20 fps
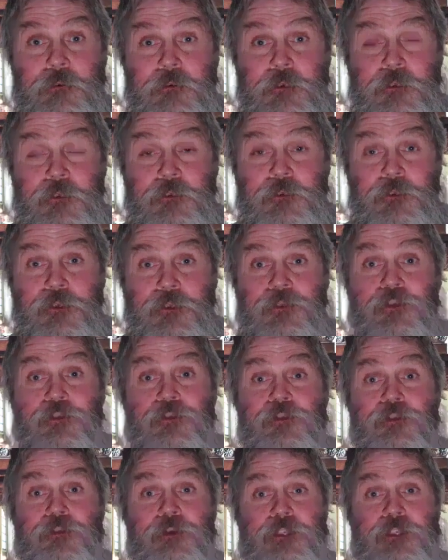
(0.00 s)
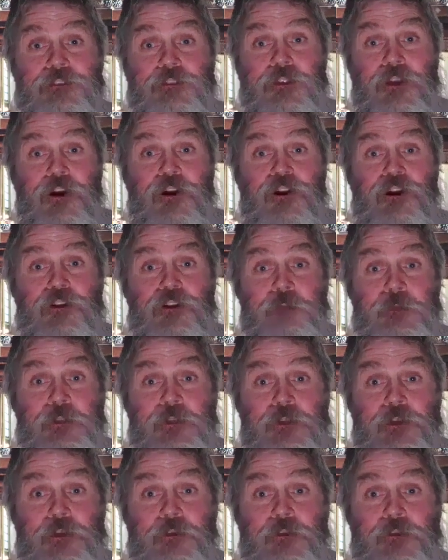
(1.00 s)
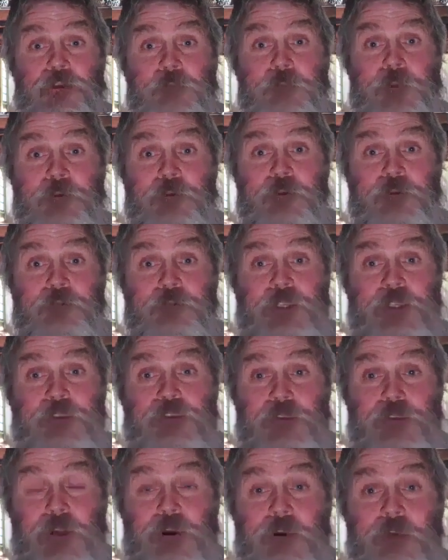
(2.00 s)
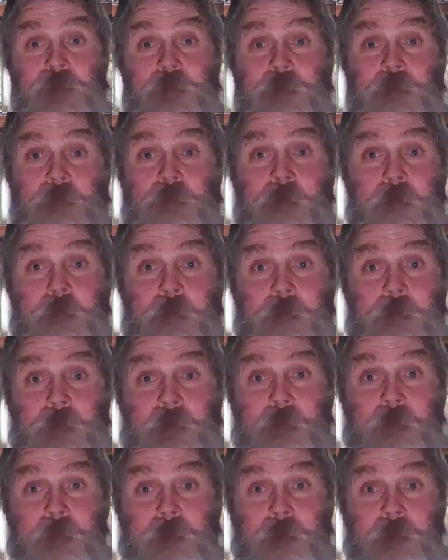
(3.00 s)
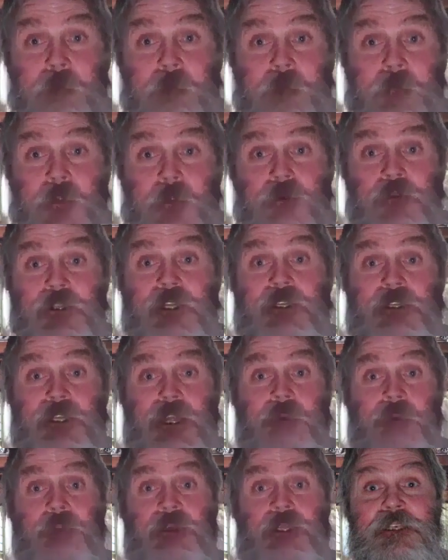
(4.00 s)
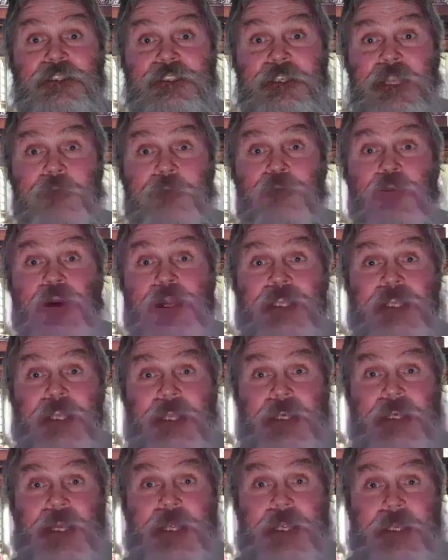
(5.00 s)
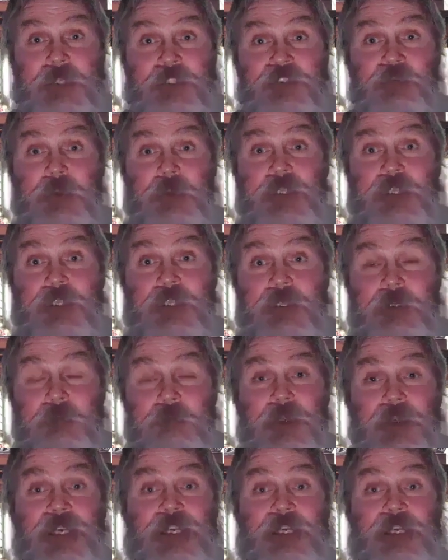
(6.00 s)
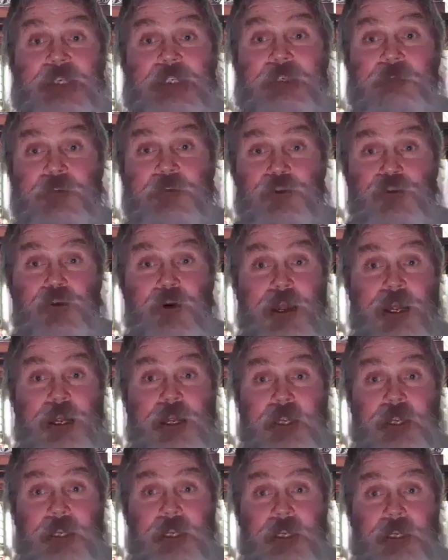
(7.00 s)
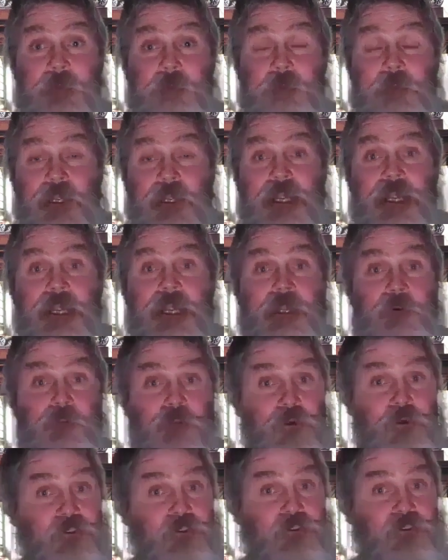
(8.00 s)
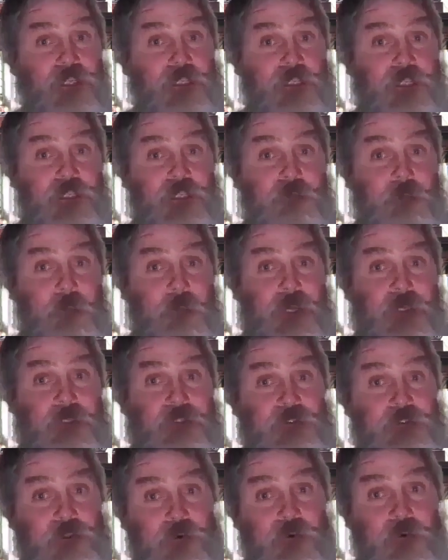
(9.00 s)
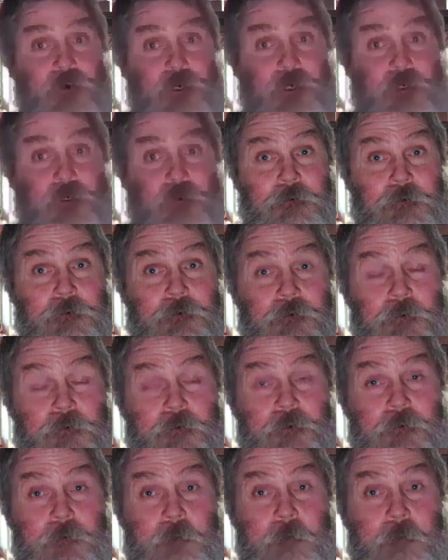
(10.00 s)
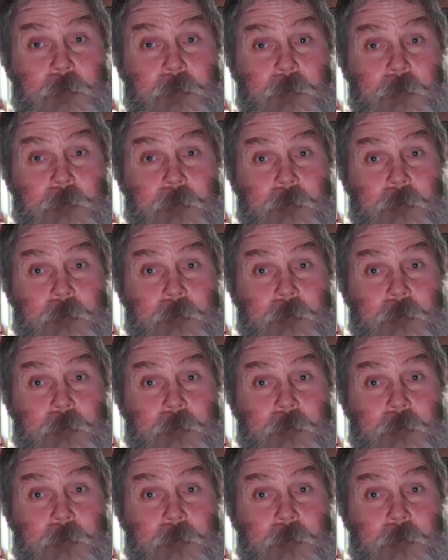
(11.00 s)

our report? Who has the arm of the Lord been revealed on? Okay, that means they recognize me, believe who I am, and once they hear my story,